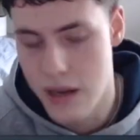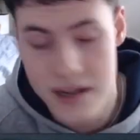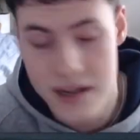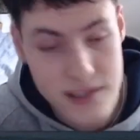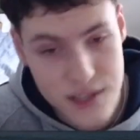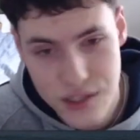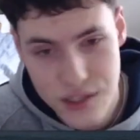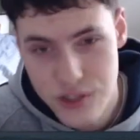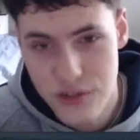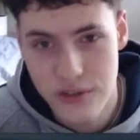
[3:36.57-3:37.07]
And
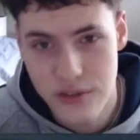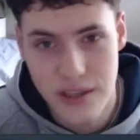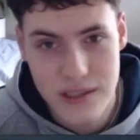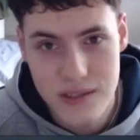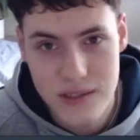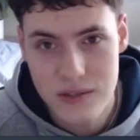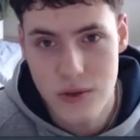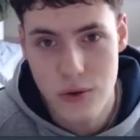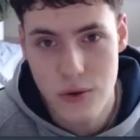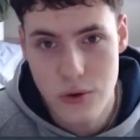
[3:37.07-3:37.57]
essentially,
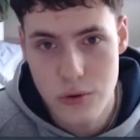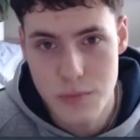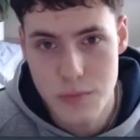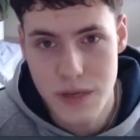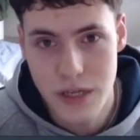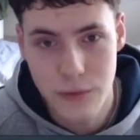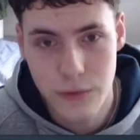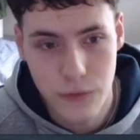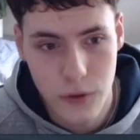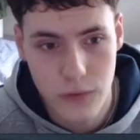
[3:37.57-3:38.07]
that's the whole
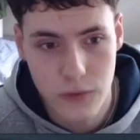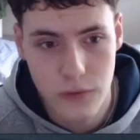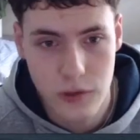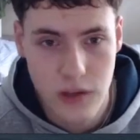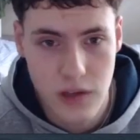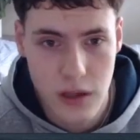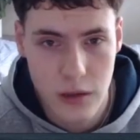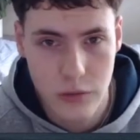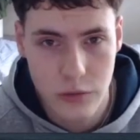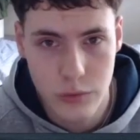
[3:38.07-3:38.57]
benefit of a
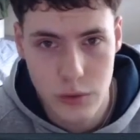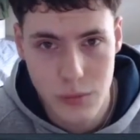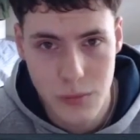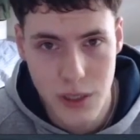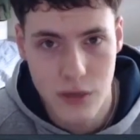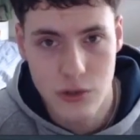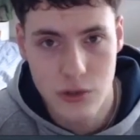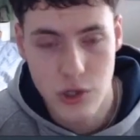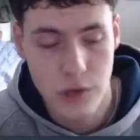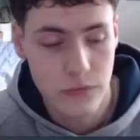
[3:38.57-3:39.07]
tiling window
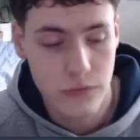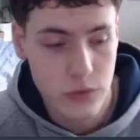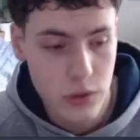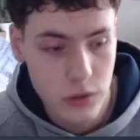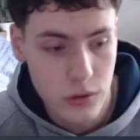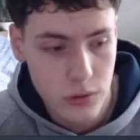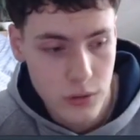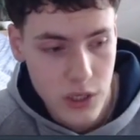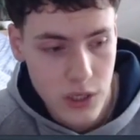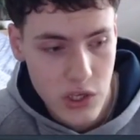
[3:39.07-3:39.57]
manager. If you